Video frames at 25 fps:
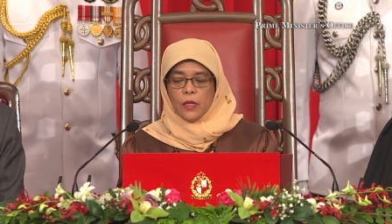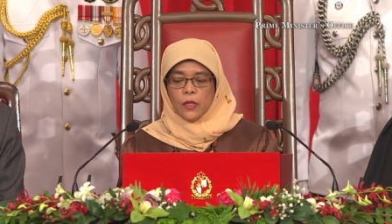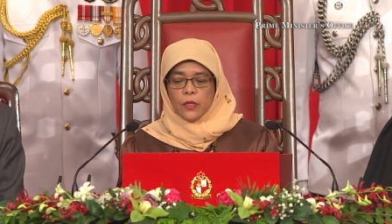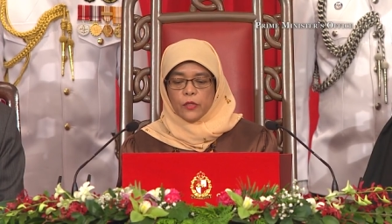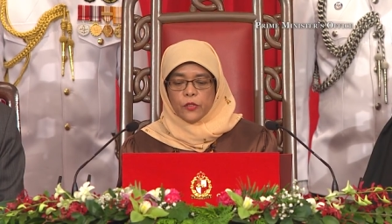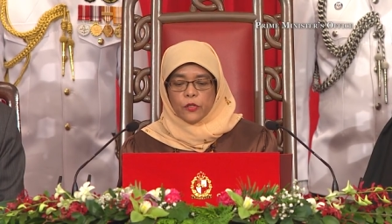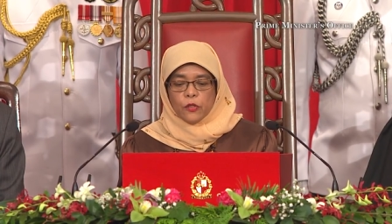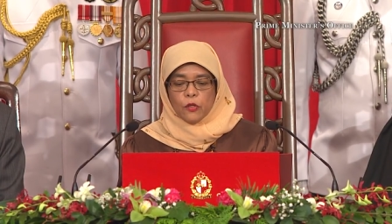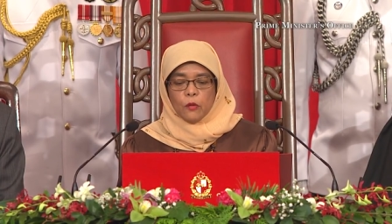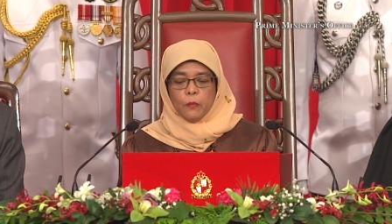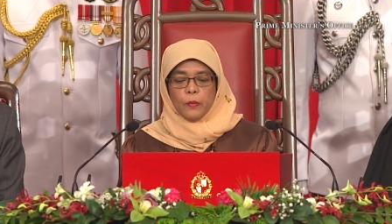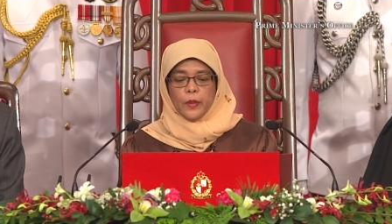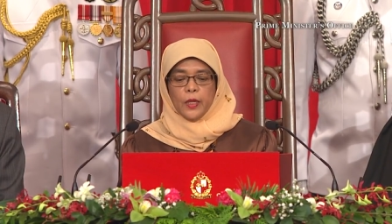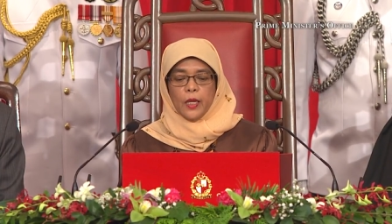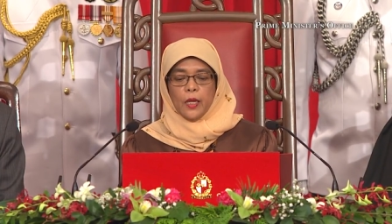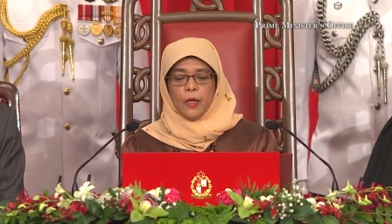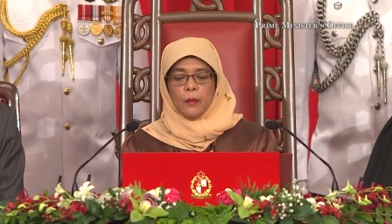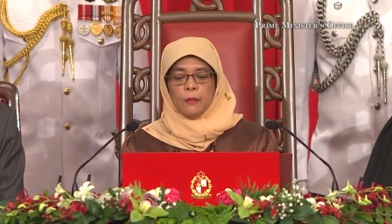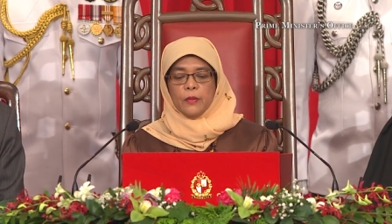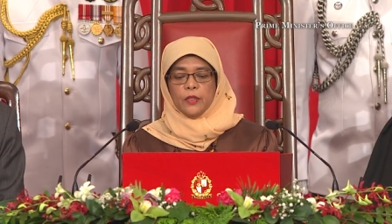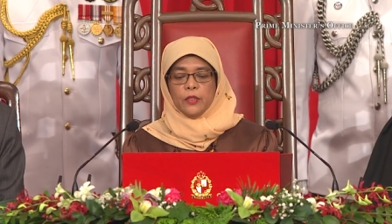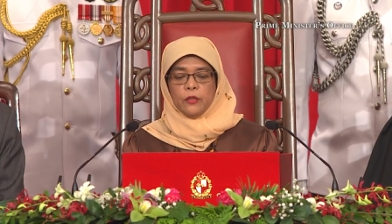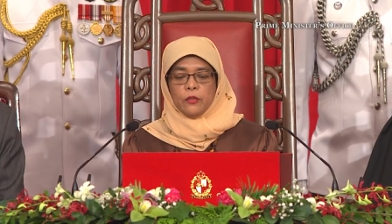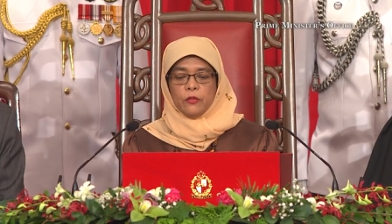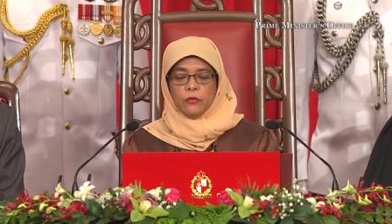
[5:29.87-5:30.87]
should be
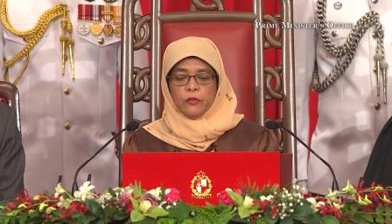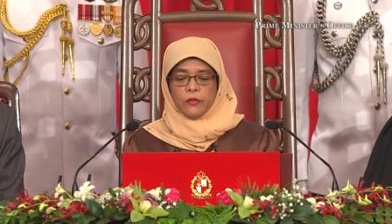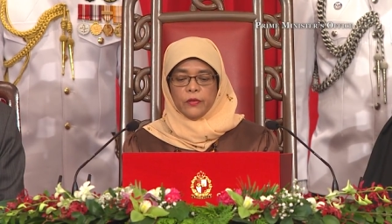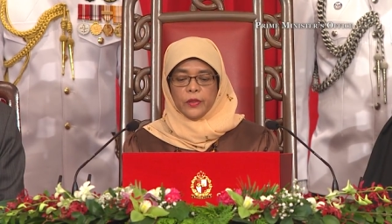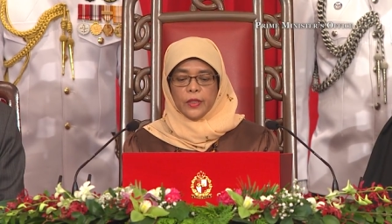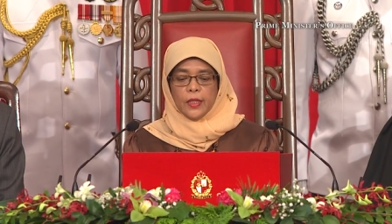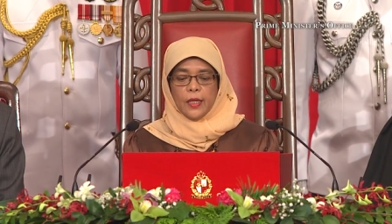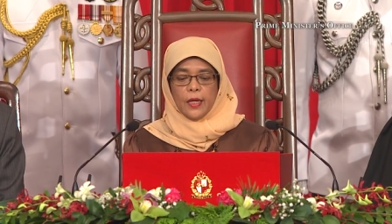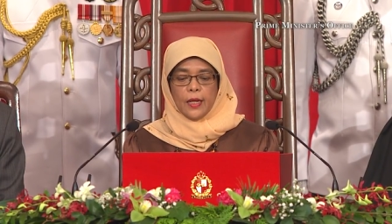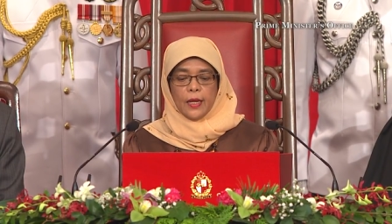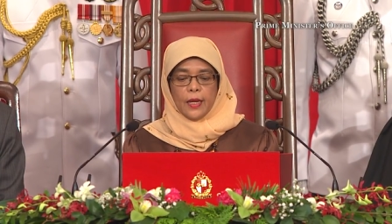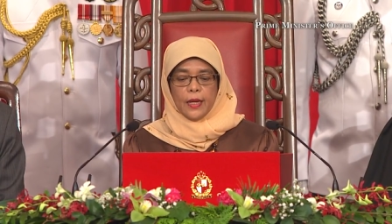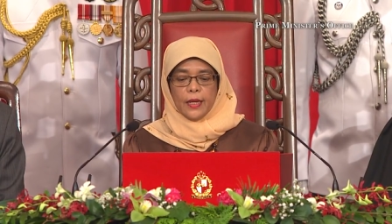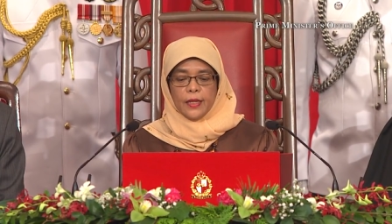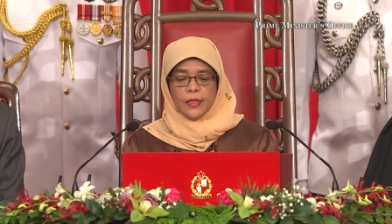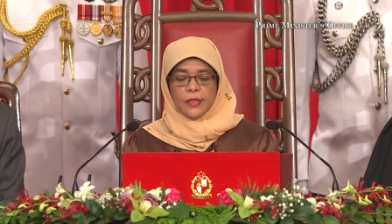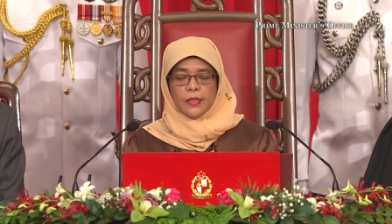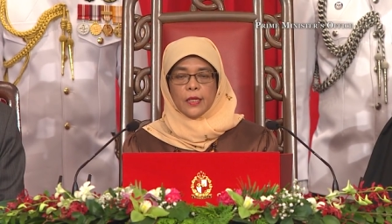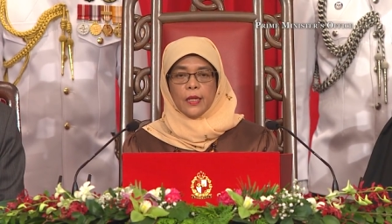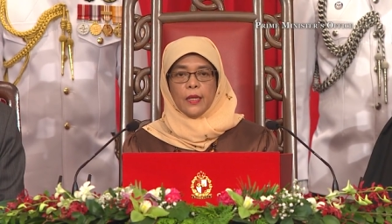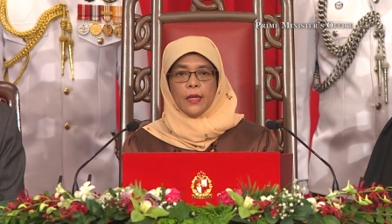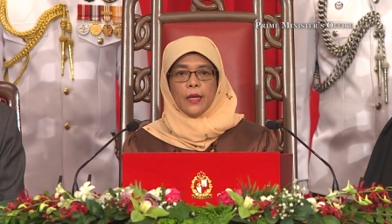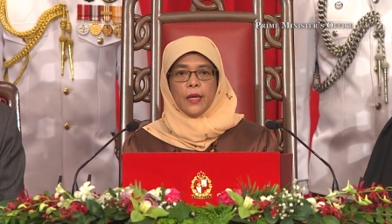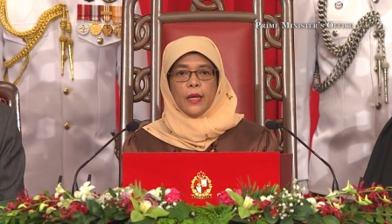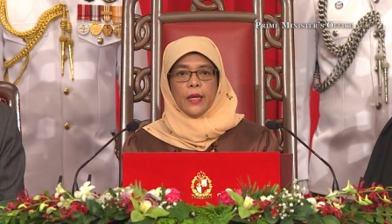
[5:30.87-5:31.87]
able to
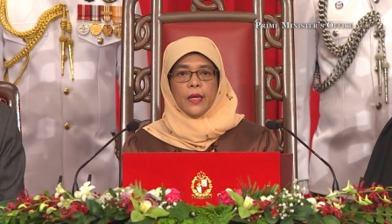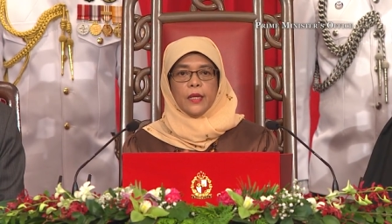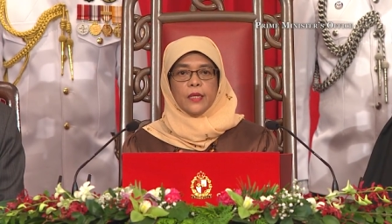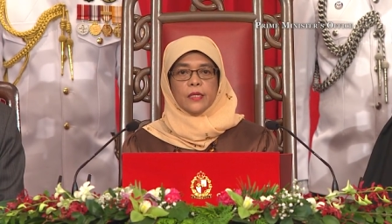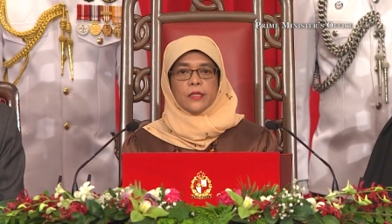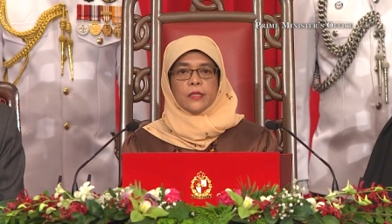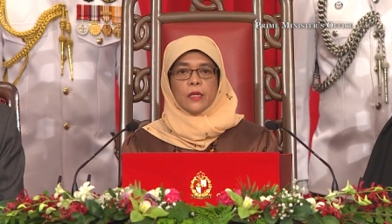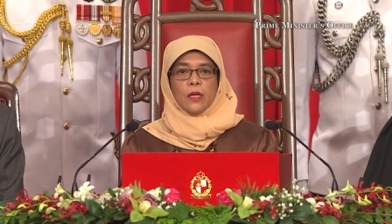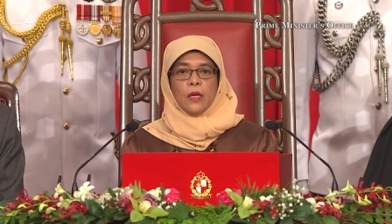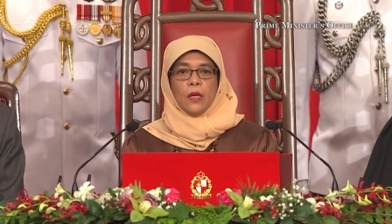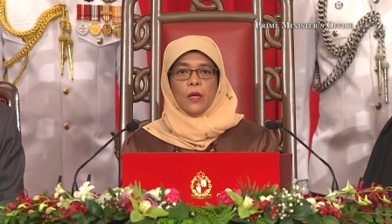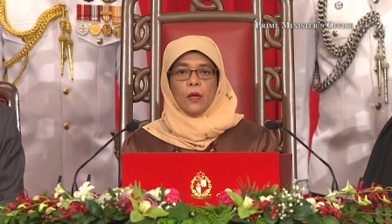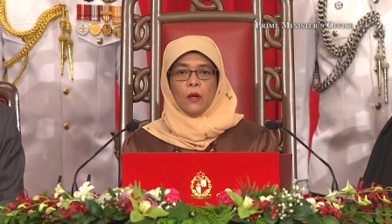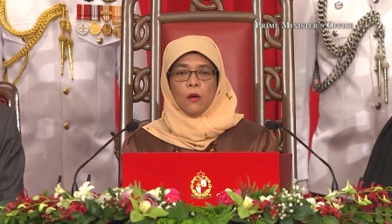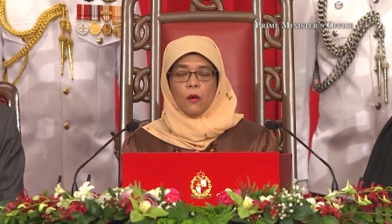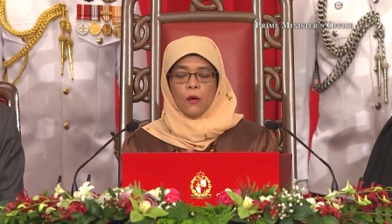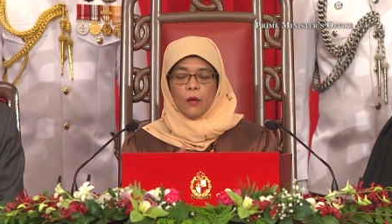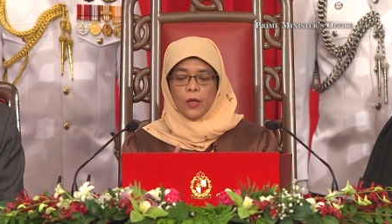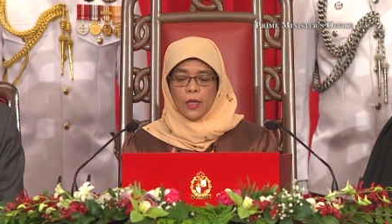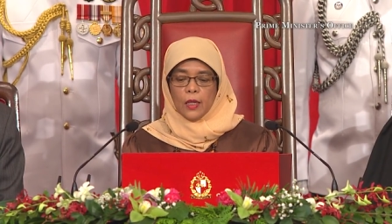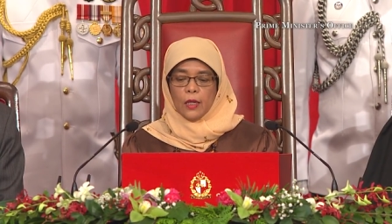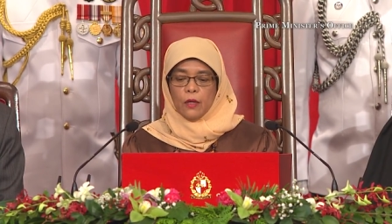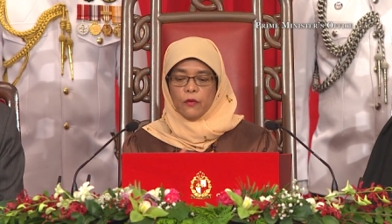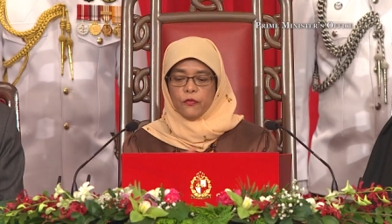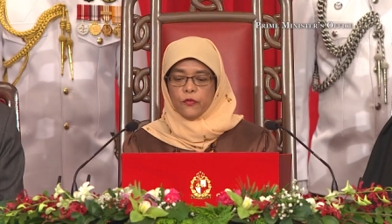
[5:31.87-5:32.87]
realize his
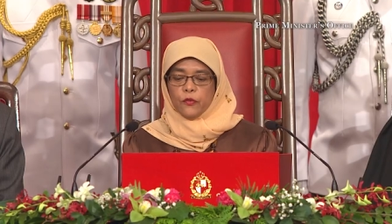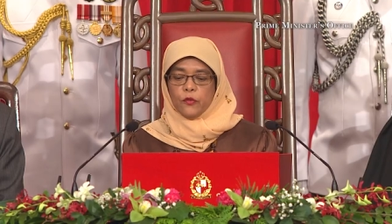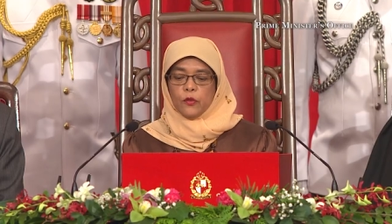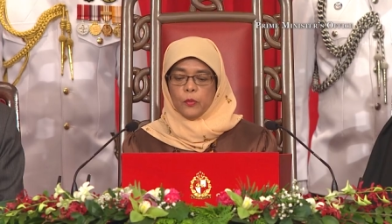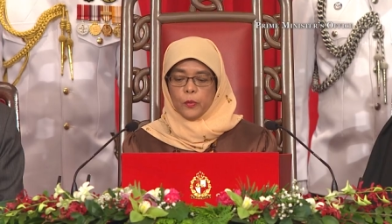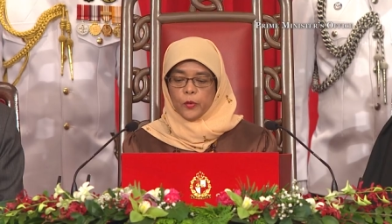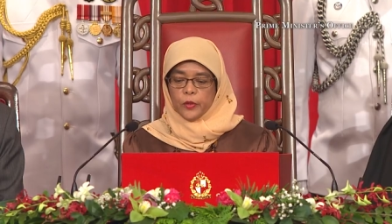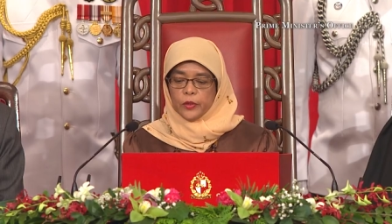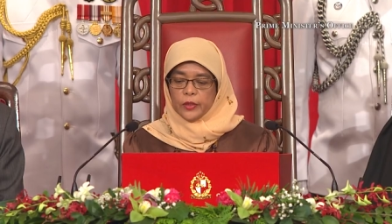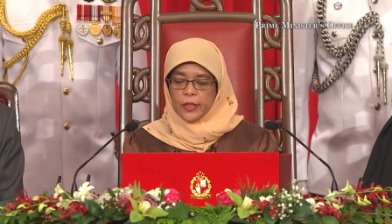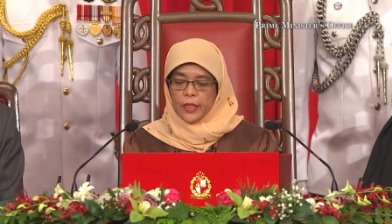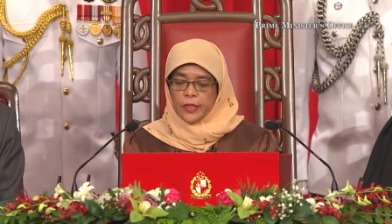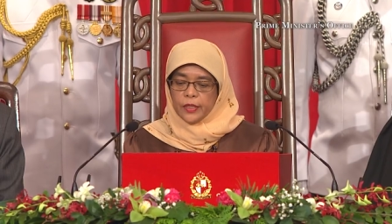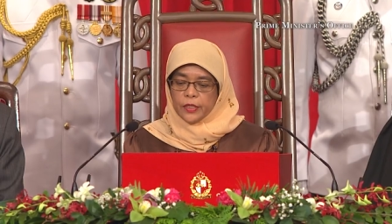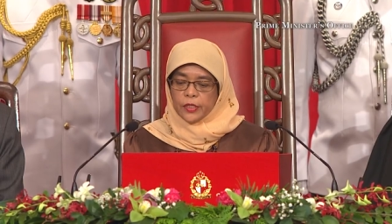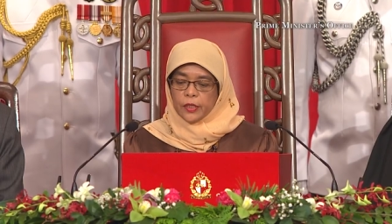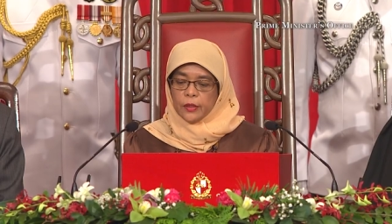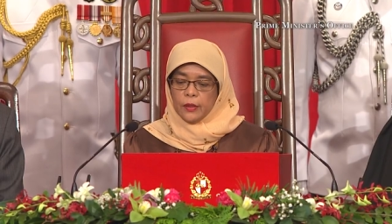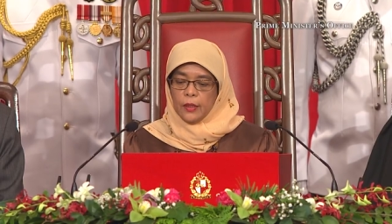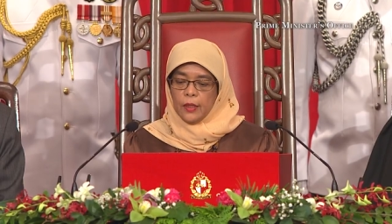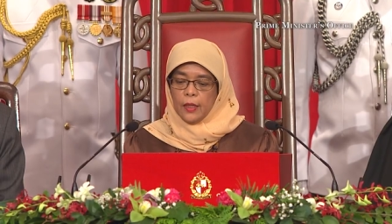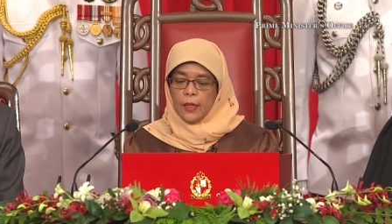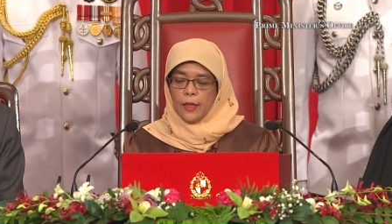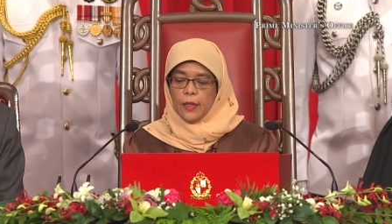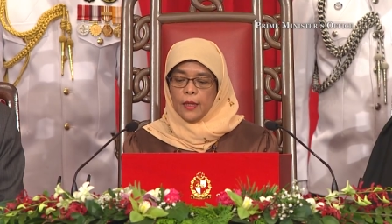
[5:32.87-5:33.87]
or her full
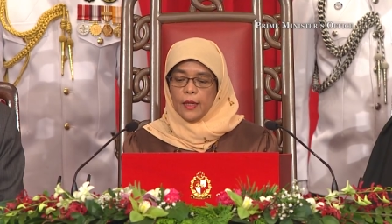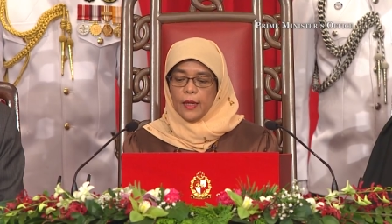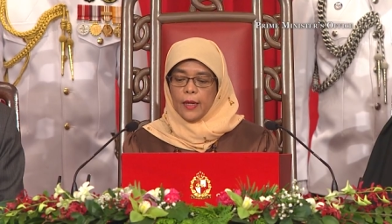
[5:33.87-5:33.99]
potential